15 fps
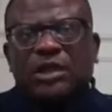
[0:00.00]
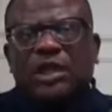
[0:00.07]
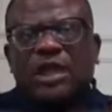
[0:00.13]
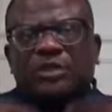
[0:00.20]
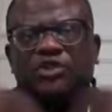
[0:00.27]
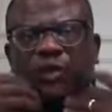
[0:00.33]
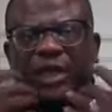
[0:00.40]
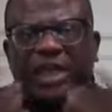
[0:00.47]

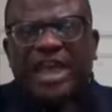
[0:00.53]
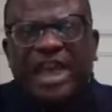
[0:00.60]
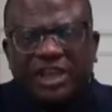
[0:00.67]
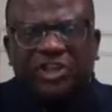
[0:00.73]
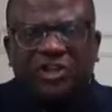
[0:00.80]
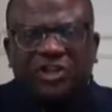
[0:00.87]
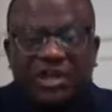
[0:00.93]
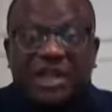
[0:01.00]

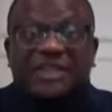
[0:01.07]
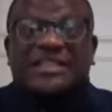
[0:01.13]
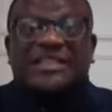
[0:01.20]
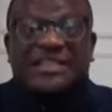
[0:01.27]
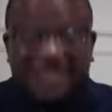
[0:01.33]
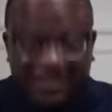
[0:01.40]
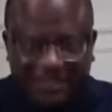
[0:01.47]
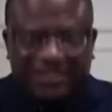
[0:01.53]
educational
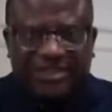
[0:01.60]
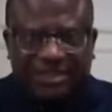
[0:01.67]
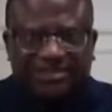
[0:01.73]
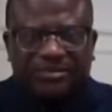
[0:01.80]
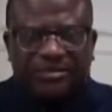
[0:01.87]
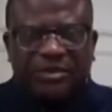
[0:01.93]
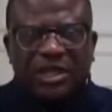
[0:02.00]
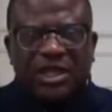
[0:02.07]
system.